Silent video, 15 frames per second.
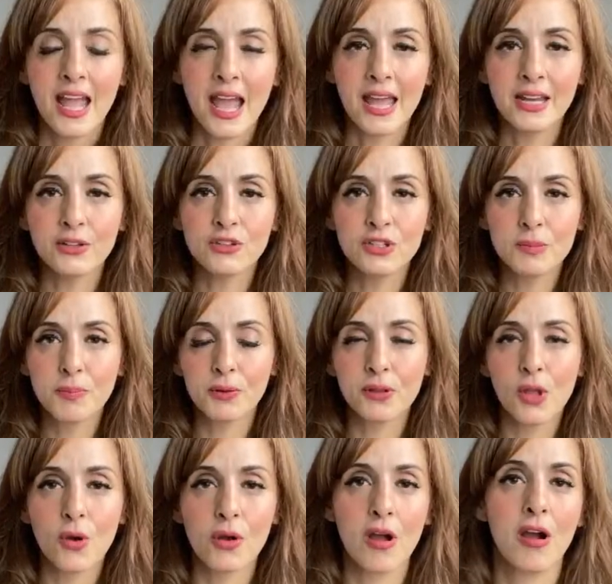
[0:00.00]
And it's super
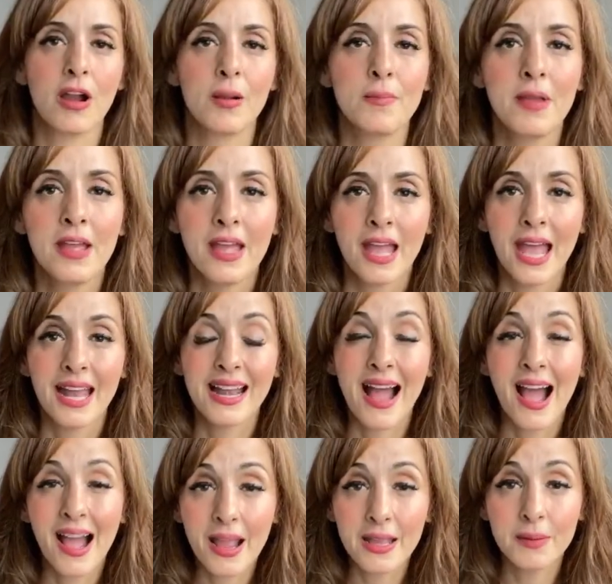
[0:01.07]
low carb and
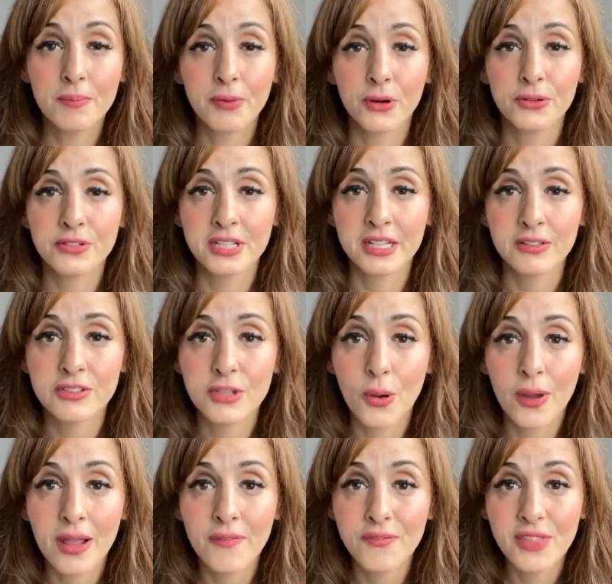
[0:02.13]
high in protein.
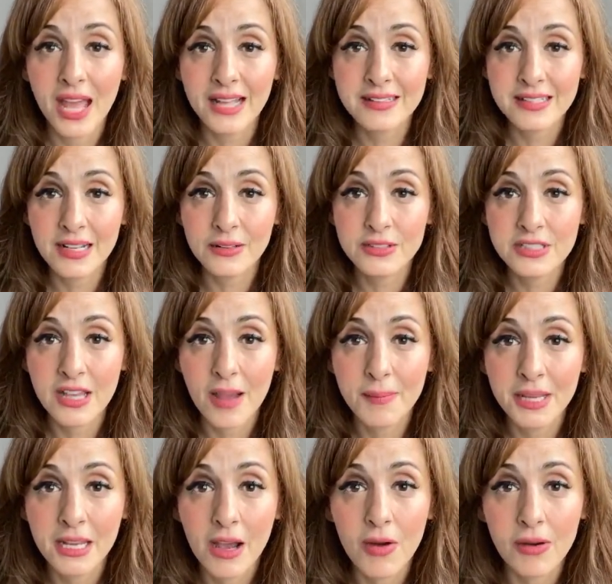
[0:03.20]
So if that sounds
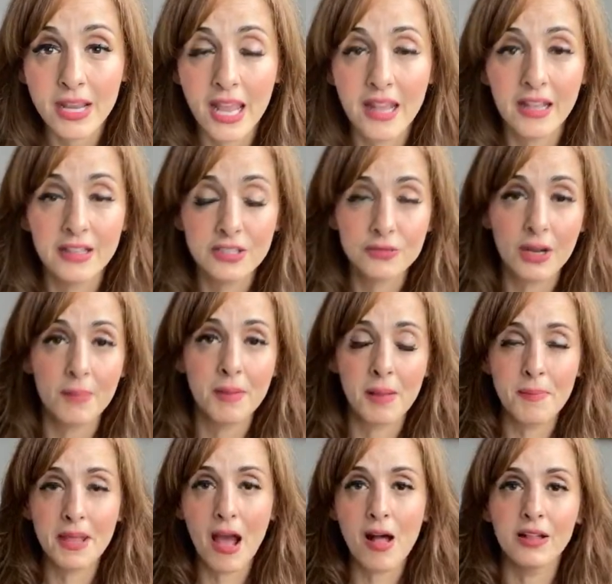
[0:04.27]
yummy, okay, Isra,
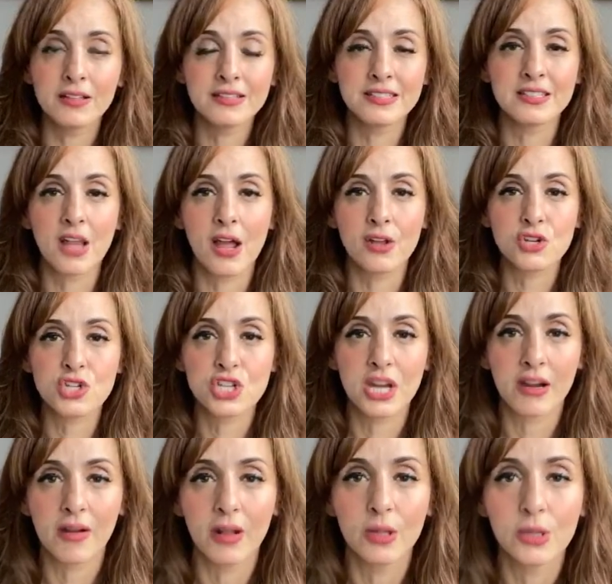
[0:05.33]
maybe I'll
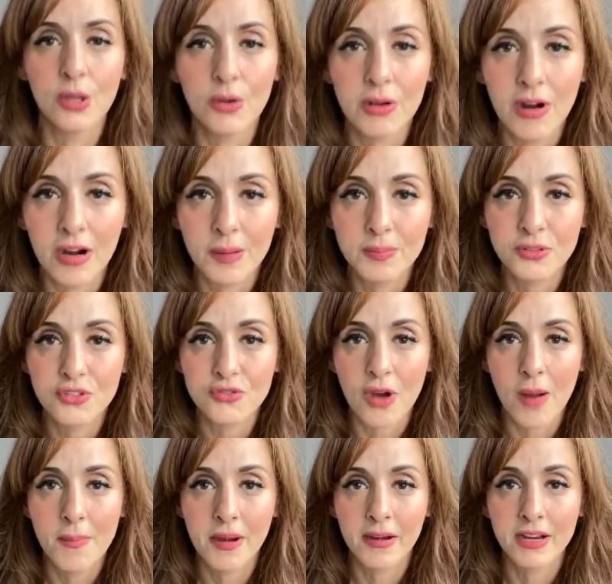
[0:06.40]
share a low carb
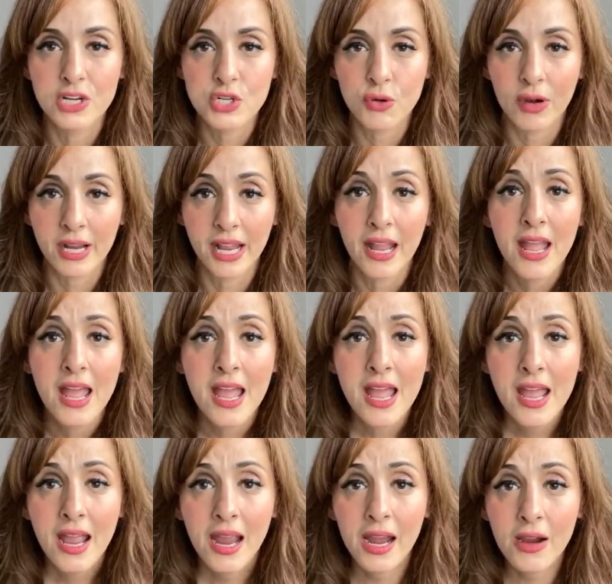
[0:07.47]
strawberry shortcake.
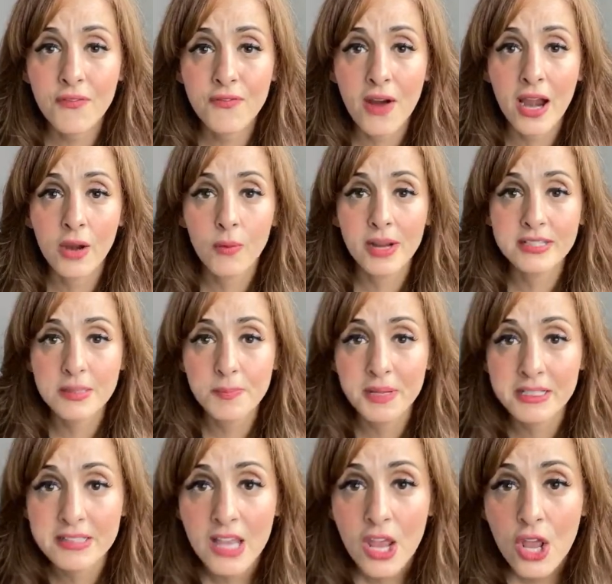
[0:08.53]
Air fryer
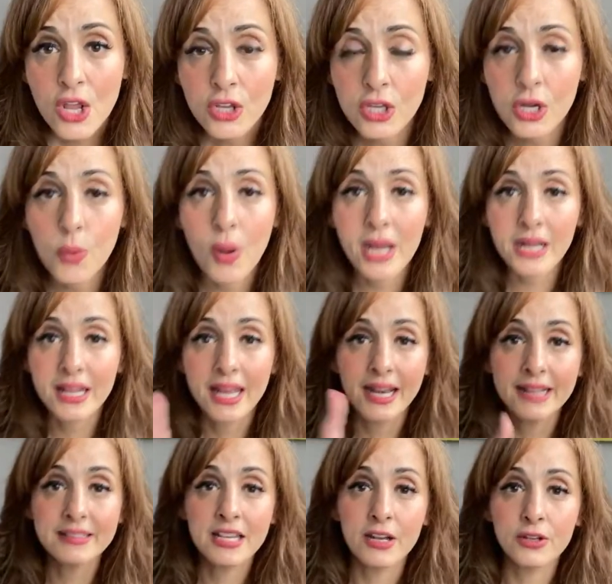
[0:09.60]
recipes. You know what? Can
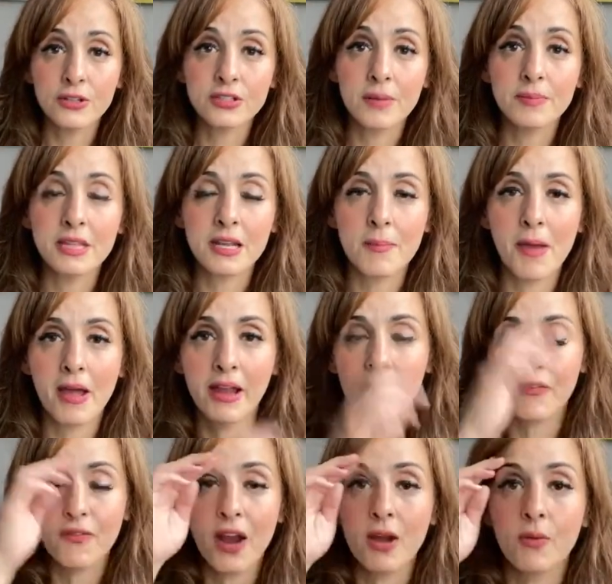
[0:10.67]
I tell you something about air
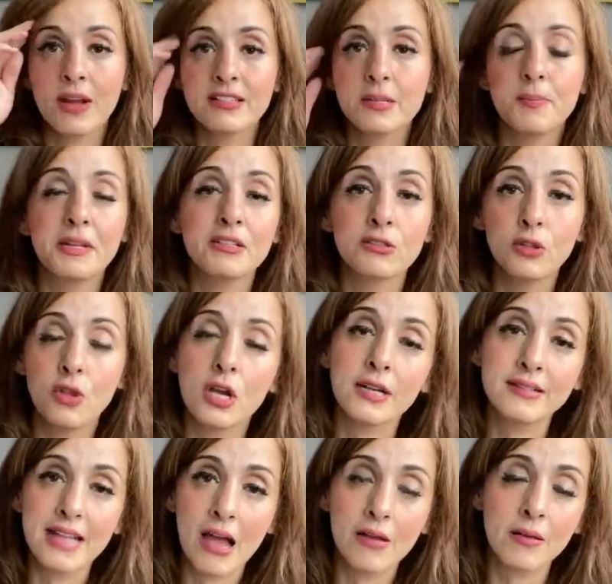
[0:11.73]
fryer recipes?
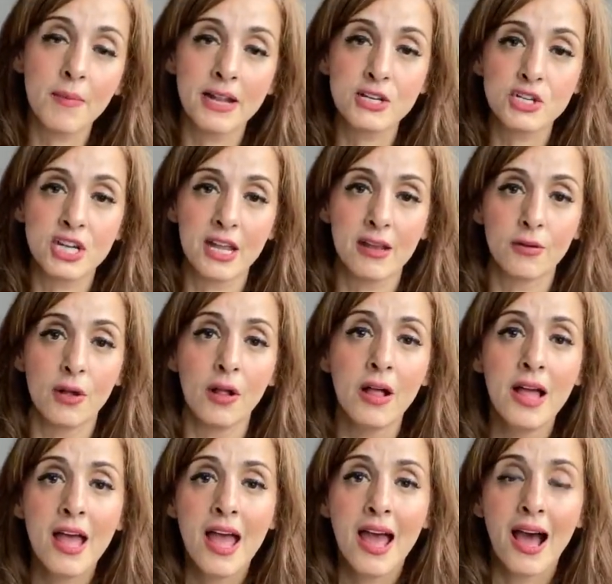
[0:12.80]
Look down on my channel.
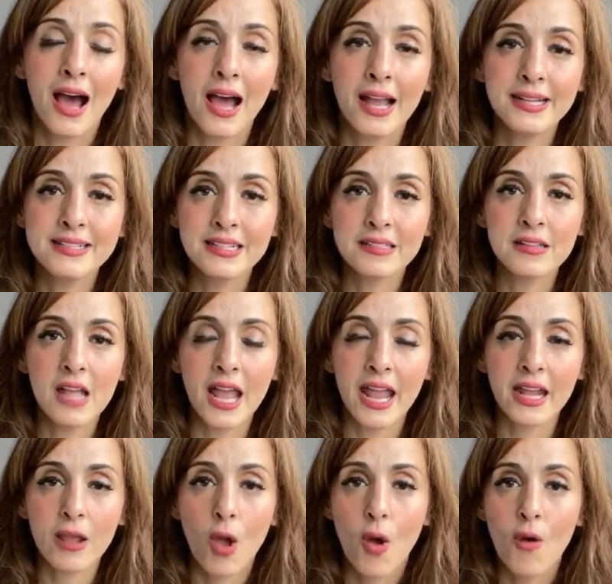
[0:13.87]
I did
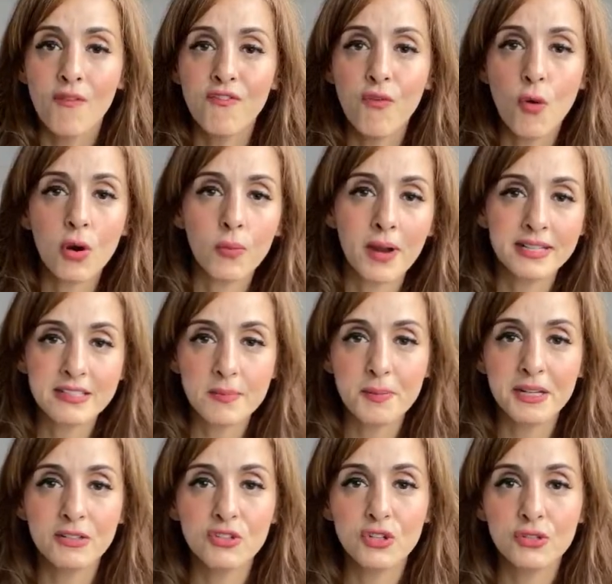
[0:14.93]
like 4
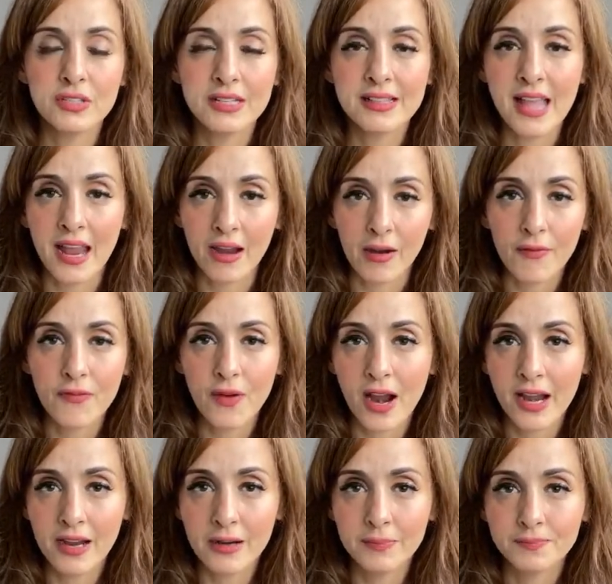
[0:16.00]
recipes using the air
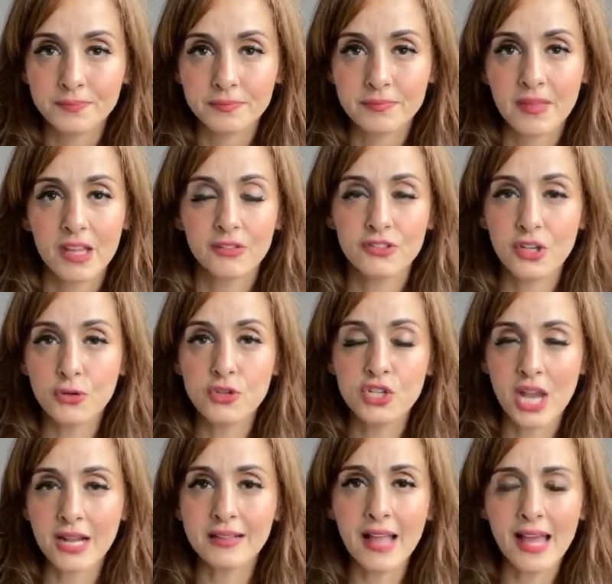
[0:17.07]
fryer. So
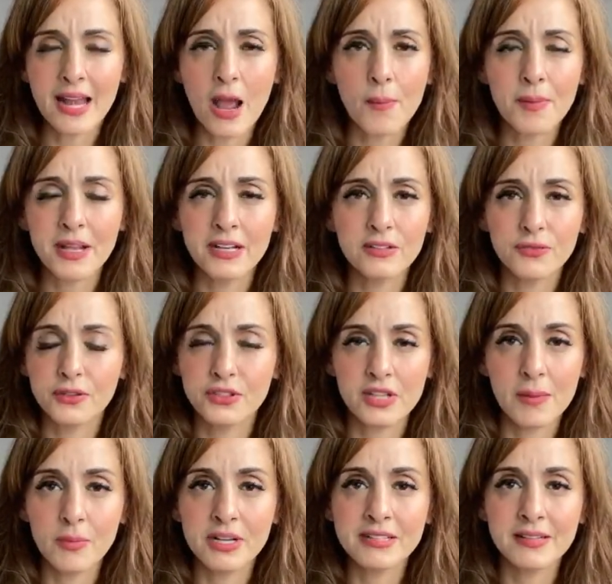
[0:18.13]
check that out because for
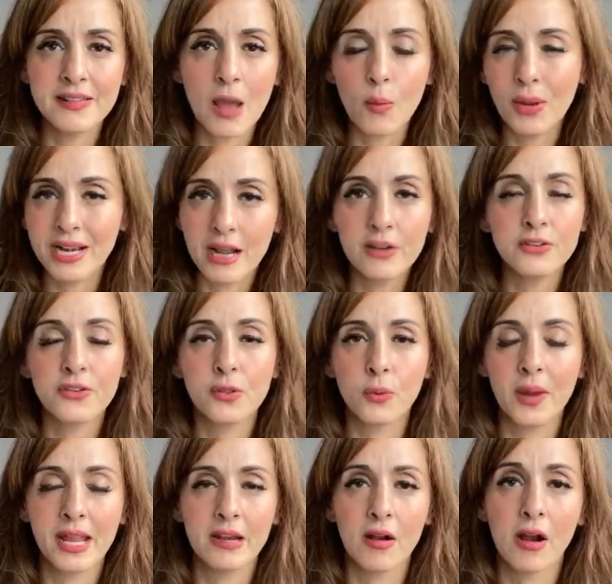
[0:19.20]
some reason that went under the
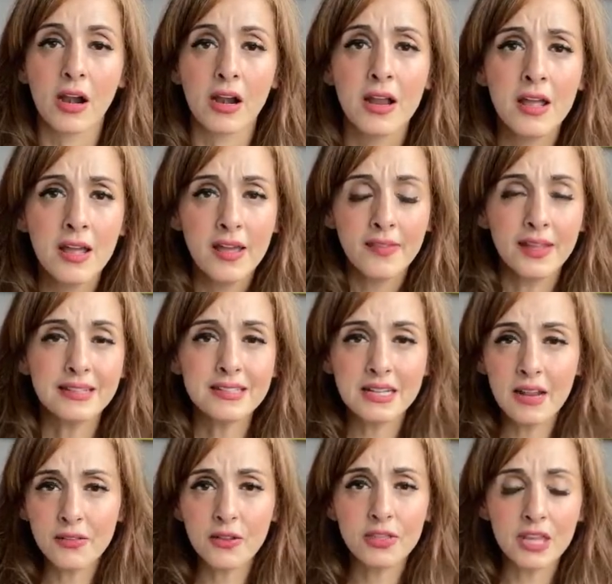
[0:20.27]
radar. That's
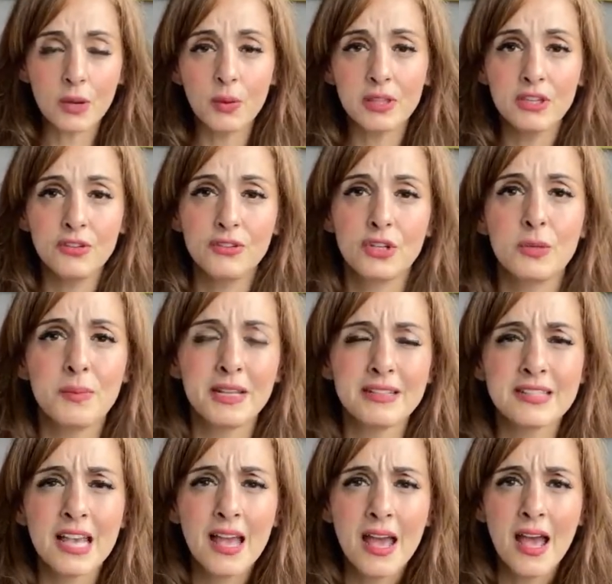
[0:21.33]
another thing with YouTube
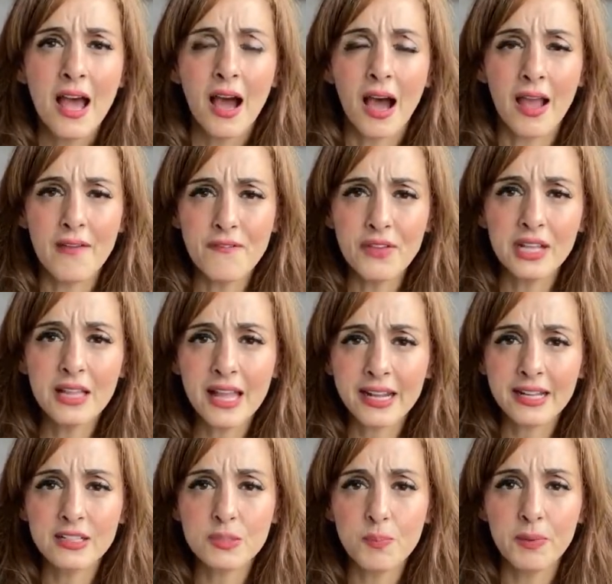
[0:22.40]
is I feel
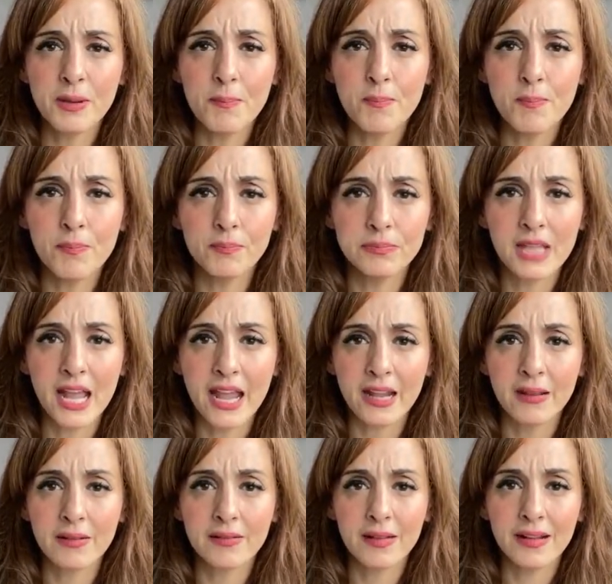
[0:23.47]
like it's been like,